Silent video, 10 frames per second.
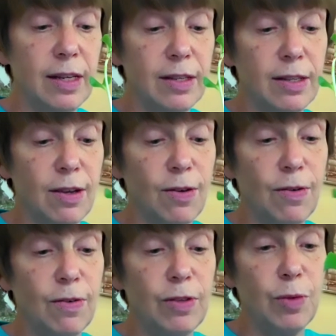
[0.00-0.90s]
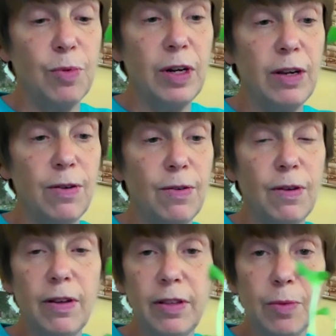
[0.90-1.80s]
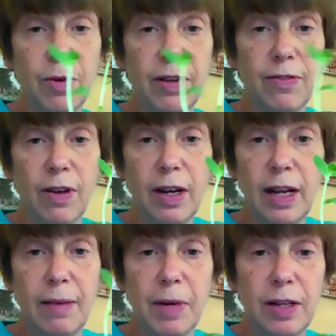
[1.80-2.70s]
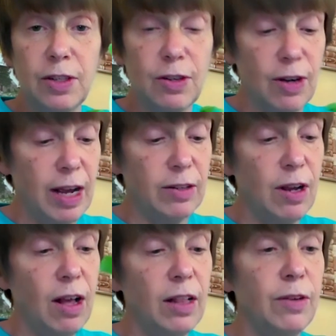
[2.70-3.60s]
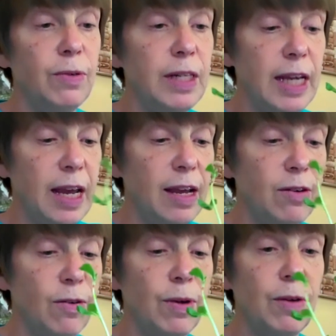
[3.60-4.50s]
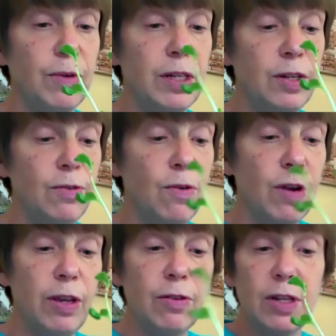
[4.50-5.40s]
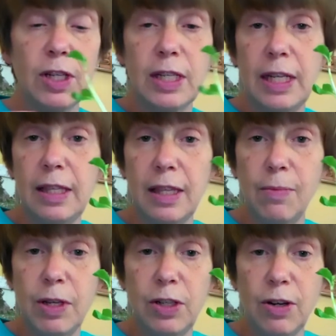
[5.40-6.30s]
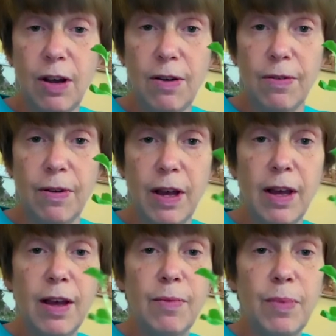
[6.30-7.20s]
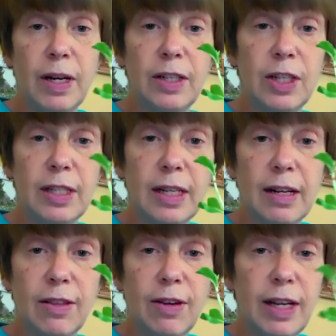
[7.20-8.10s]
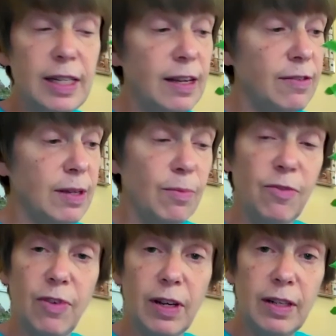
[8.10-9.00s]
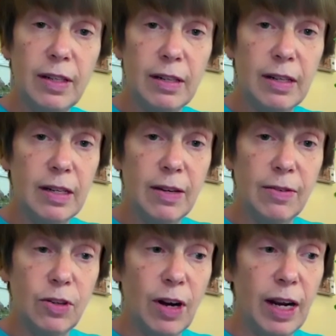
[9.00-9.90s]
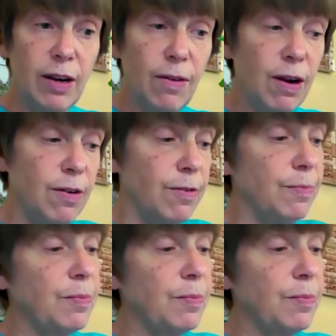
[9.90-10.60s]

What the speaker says: So they're pretty cool, they're pretty fun. I'm not sure how tall it would get or what it would do, or you can just eat them as you go. But it's just another idea of something fun to try and grow.